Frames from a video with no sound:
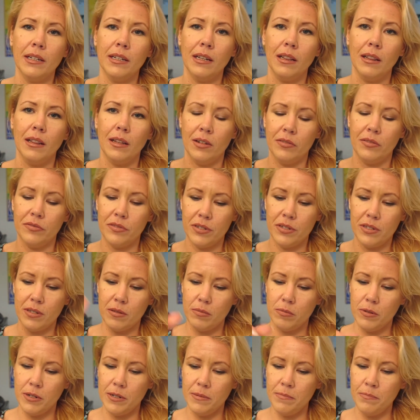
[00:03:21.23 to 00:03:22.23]
Love
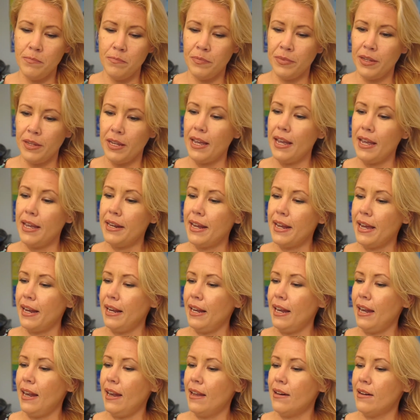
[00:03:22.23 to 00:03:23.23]
this one. And I
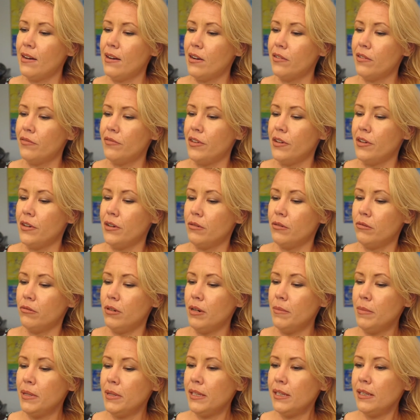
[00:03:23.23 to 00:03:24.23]
love the
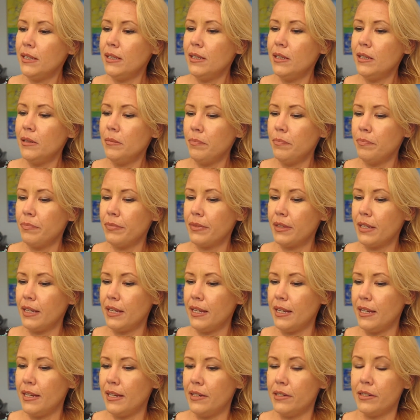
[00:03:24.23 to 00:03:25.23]
Rimmel
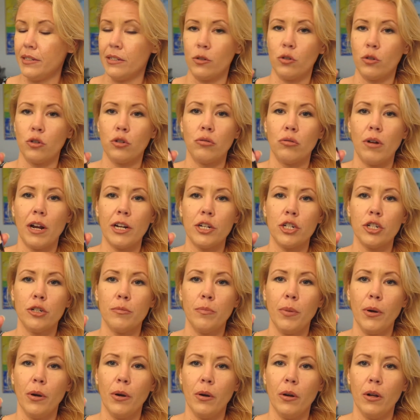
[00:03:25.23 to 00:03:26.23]
in
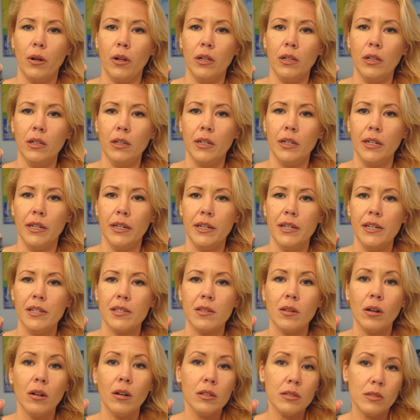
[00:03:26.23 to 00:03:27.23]
Crushed Pearl.
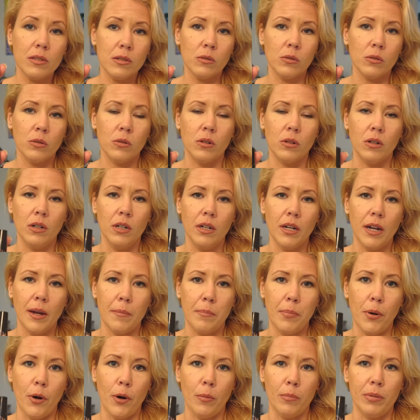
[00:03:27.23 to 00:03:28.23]
It's also
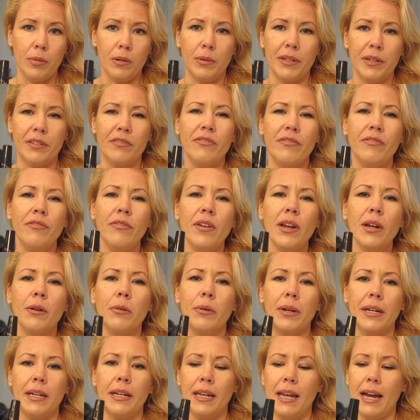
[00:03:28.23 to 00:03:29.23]
a purple, but
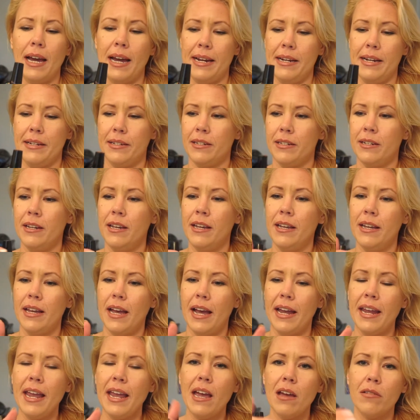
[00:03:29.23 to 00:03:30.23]
very light.
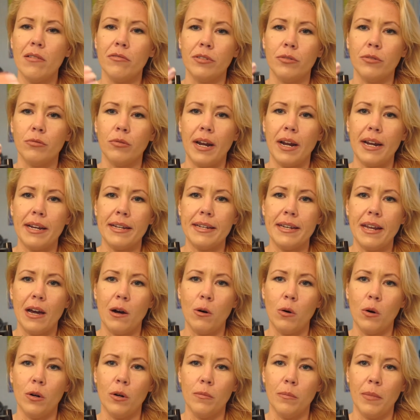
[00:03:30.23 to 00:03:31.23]
I have it right
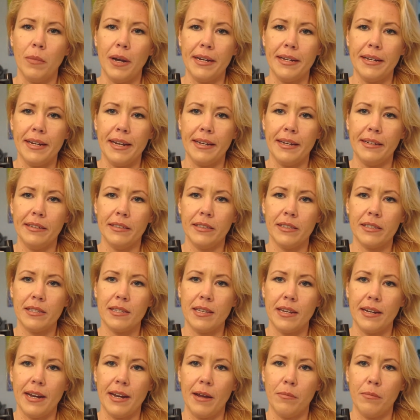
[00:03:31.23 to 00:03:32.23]
now on my
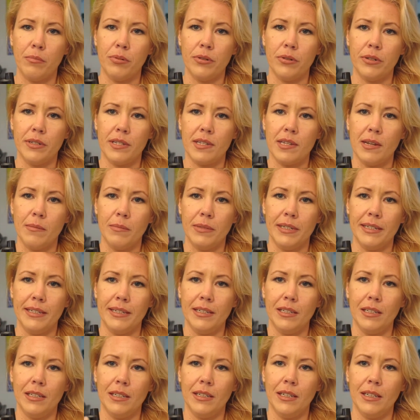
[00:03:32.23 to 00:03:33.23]
nails and I put some
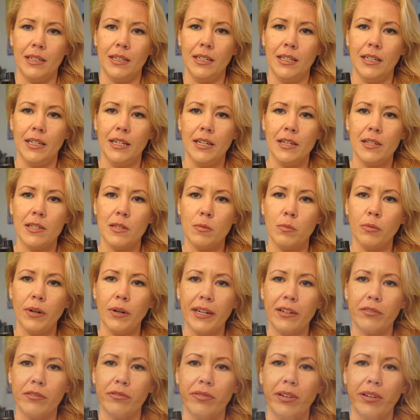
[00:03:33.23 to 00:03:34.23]
little
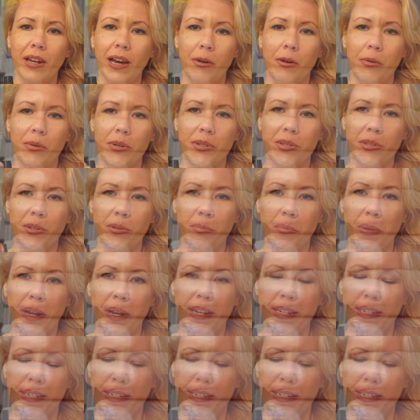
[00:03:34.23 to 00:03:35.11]
spring flowers on my